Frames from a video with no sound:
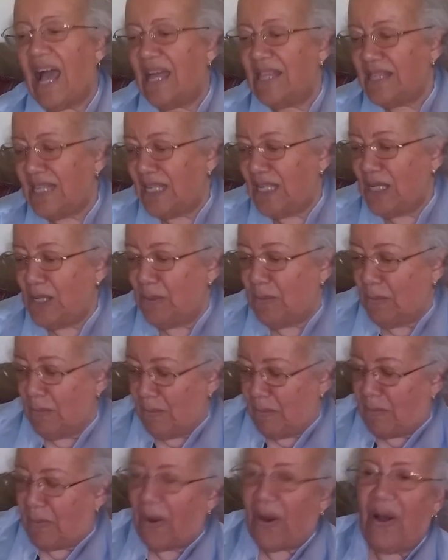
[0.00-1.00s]
And then he
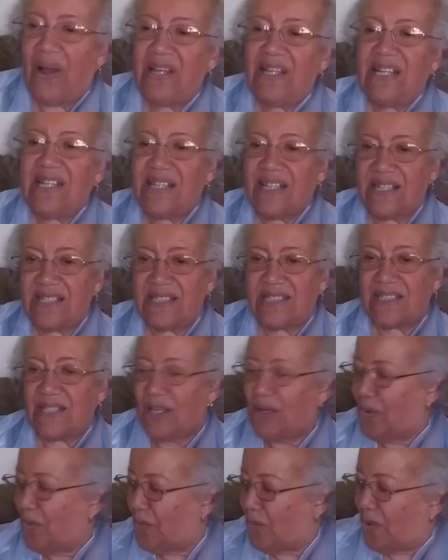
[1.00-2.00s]
parted
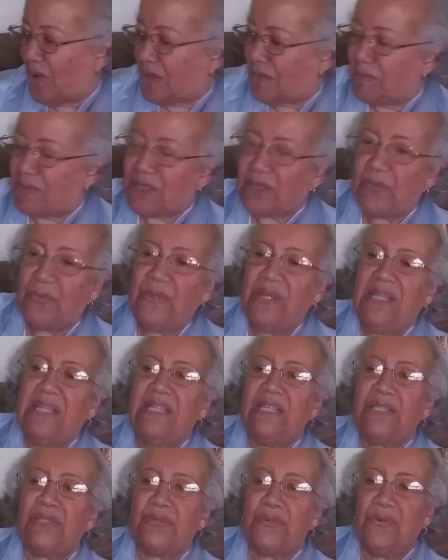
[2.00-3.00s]
us, walked
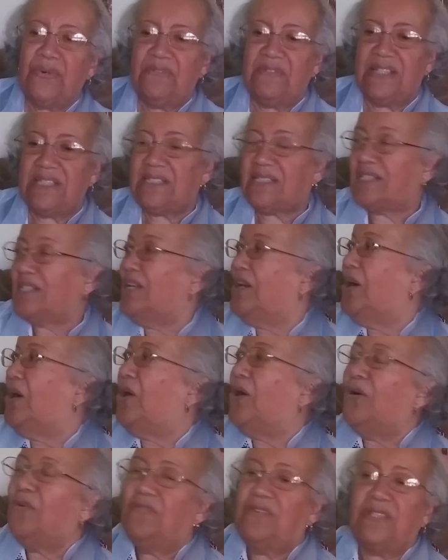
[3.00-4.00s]
between the two of us
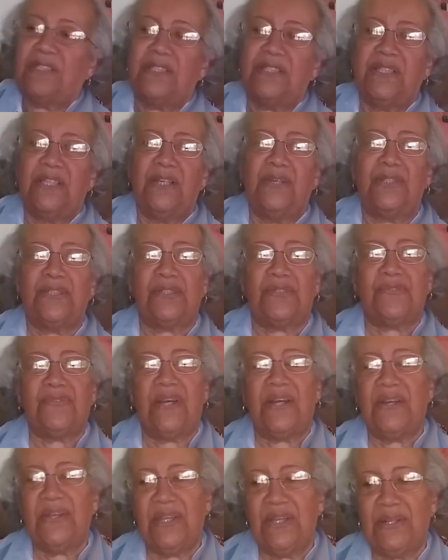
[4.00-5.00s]
over to the
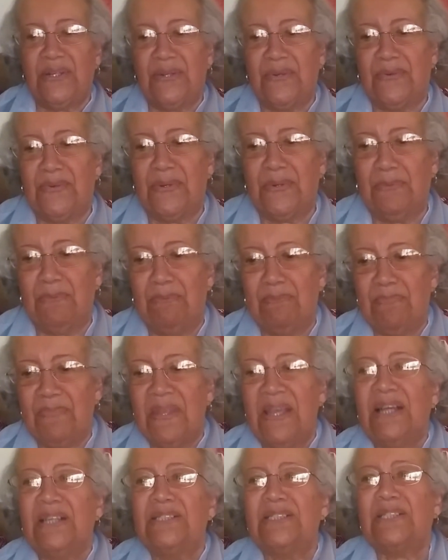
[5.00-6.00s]
Australian group.
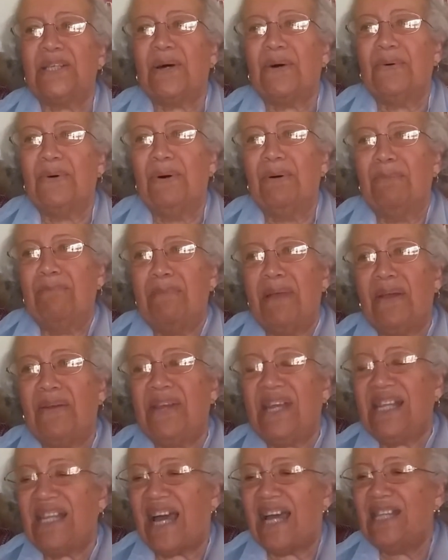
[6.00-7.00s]
So
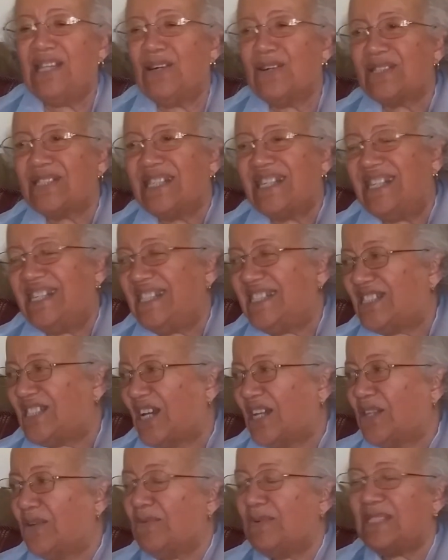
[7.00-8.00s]
Mary and I looked at
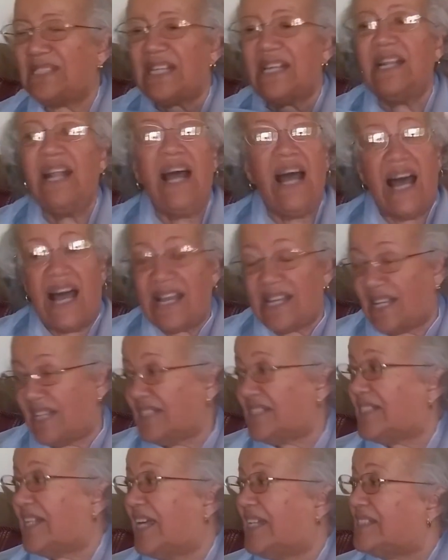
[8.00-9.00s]
each other, and we said, I
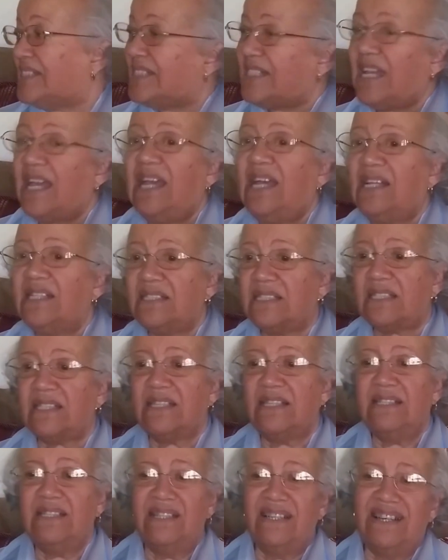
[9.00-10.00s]
guess that's the
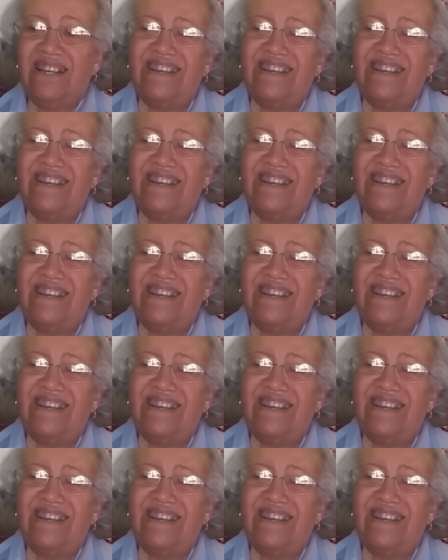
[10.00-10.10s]
answer.